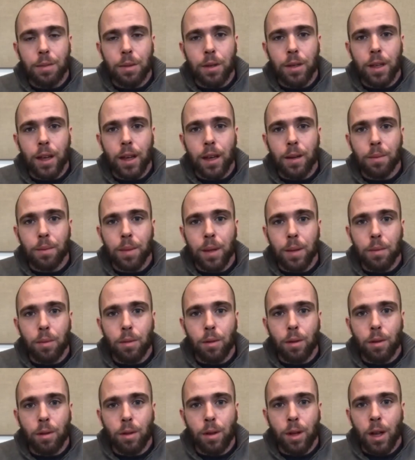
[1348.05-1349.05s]
but yet
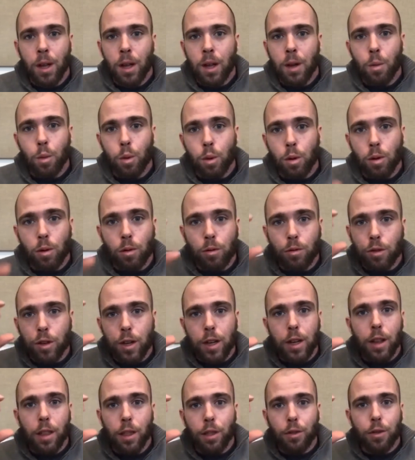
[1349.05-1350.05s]
people will
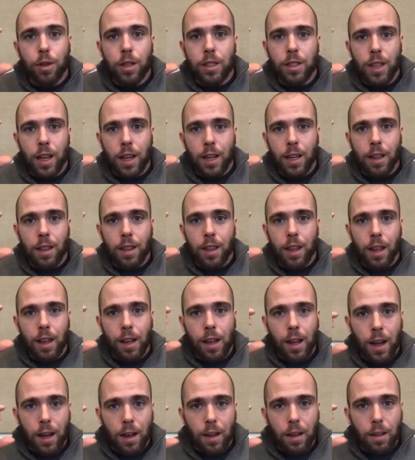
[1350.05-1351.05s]
read a three-second
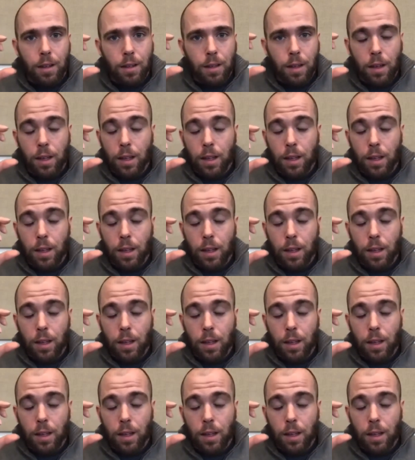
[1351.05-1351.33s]
thing on a,